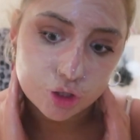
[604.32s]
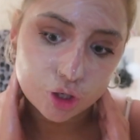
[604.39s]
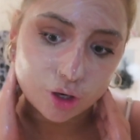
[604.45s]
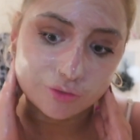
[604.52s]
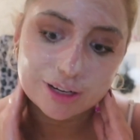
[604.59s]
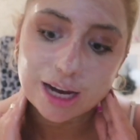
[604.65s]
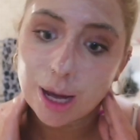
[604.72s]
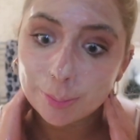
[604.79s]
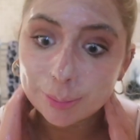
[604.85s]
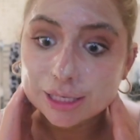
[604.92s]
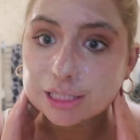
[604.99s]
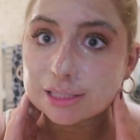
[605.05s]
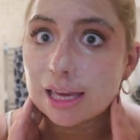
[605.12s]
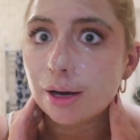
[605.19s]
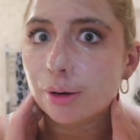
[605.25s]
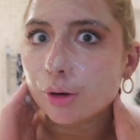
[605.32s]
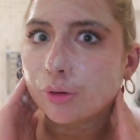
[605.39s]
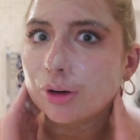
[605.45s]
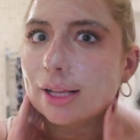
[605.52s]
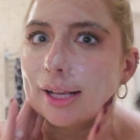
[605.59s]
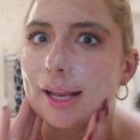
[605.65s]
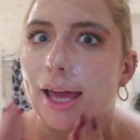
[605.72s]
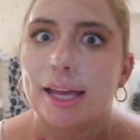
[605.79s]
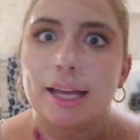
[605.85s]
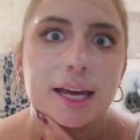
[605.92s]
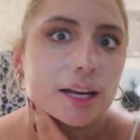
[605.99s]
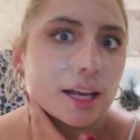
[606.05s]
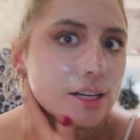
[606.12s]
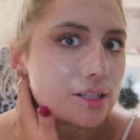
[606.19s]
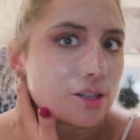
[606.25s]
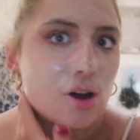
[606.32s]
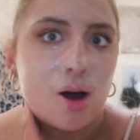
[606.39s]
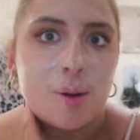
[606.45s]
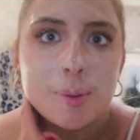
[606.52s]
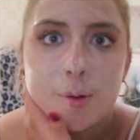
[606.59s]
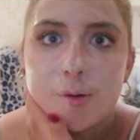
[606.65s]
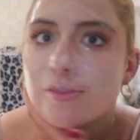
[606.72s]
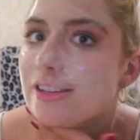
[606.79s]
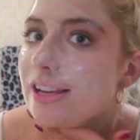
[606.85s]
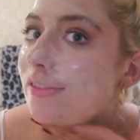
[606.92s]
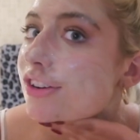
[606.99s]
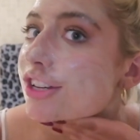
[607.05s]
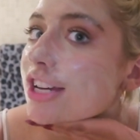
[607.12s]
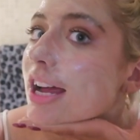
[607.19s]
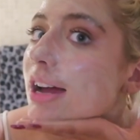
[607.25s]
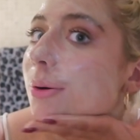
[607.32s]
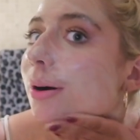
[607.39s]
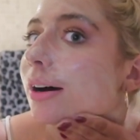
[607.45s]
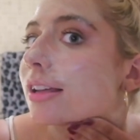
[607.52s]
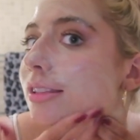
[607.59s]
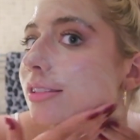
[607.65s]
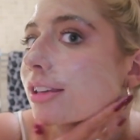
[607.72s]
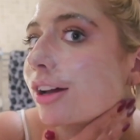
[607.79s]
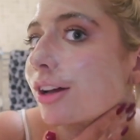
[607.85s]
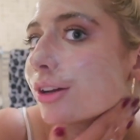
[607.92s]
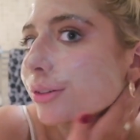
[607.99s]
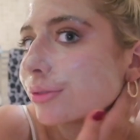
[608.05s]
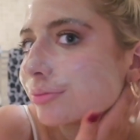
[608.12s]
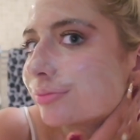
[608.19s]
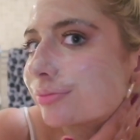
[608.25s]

wash it off now, but it's getting really late and I just can't be off to have a shower, so.